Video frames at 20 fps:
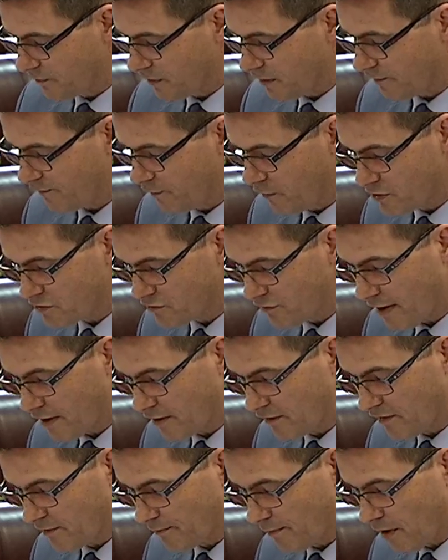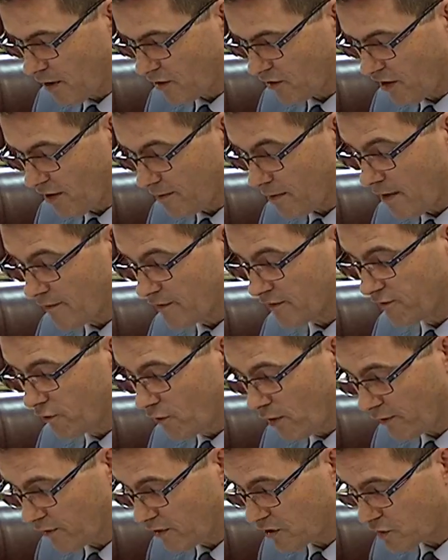In the first round of the program, over
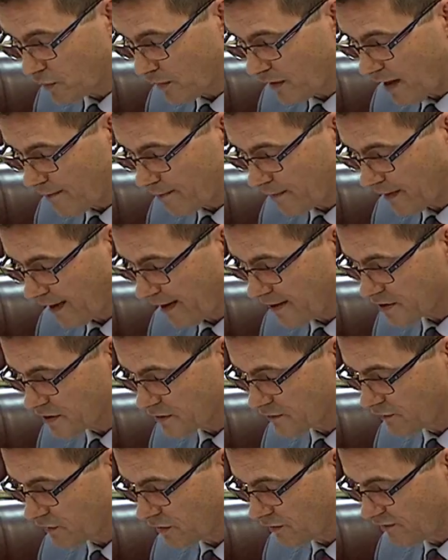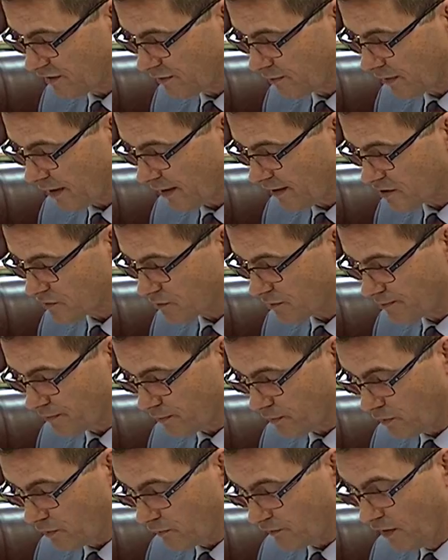420 applications for defibrillators were
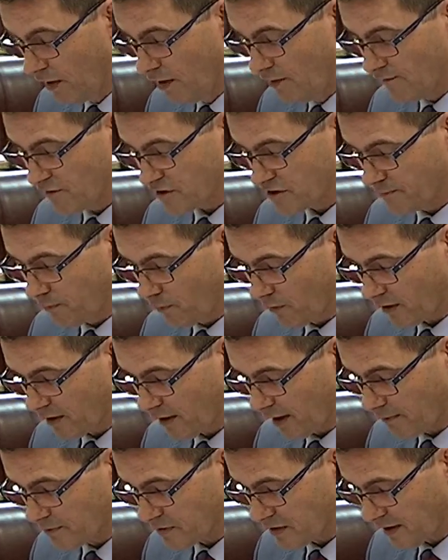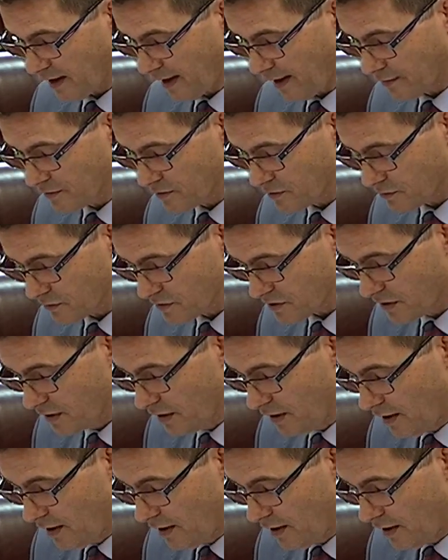approved for sporting clubs and councils.